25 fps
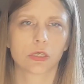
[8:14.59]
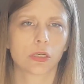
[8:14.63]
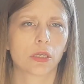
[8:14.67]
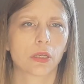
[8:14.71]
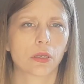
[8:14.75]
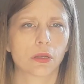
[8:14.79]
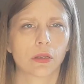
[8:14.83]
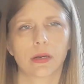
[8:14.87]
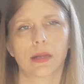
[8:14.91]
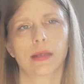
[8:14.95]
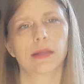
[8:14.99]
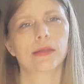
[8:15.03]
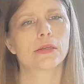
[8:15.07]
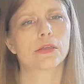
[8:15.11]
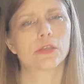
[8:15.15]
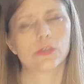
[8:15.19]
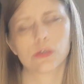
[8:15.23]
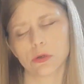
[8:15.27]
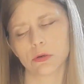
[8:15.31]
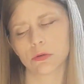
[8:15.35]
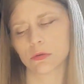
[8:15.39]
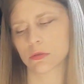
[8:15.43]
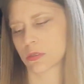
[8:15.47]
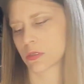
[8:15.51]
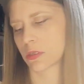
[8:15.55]
You can add
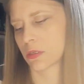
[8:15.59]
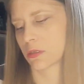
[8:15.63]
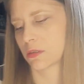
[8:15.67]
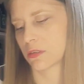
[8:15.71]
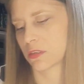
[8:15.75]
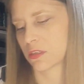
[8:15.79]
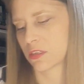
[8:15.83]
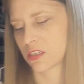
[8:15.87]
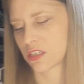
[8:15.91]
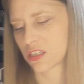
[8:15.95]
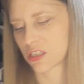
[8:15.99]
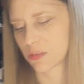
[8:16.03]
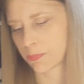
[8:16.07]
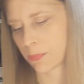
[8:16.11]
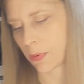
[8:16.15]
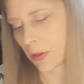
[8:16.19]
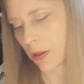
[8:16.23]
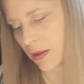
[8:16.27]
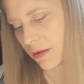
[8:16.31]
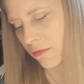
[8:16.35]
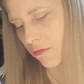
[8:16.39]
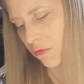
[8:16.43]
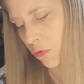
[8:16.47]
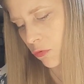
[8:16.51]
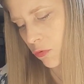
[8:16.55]
dots and
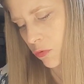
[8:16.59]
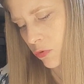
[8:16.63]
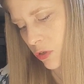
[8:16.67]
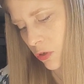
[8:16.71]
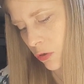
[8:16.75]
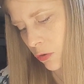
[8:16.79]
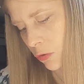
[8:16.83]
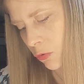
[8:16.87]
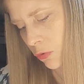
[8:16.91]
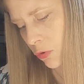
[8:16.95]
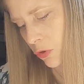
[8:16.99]
spirals and all